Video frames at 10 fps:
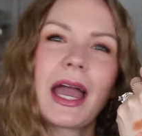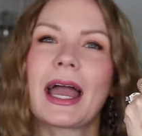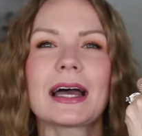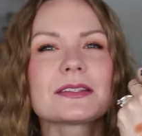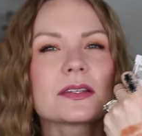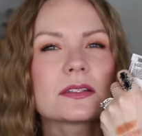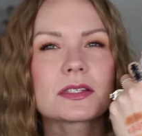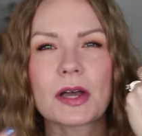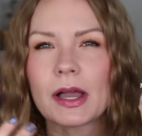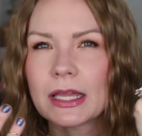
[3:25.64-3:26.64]
adds a
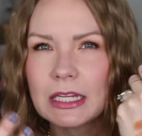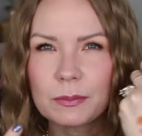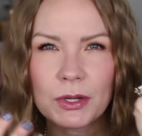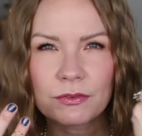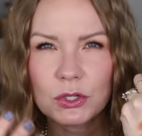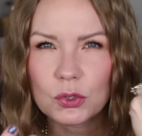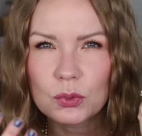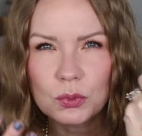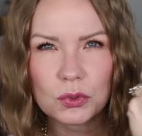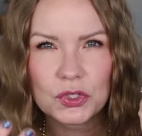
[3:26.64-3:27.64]
tiny bit of a
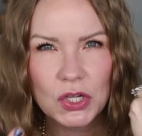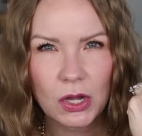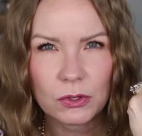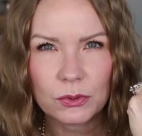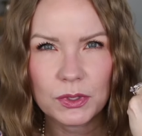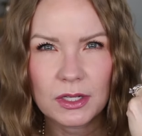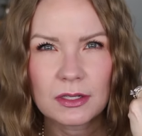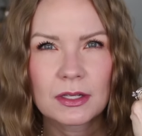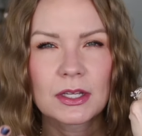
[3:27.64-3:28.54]
cool tone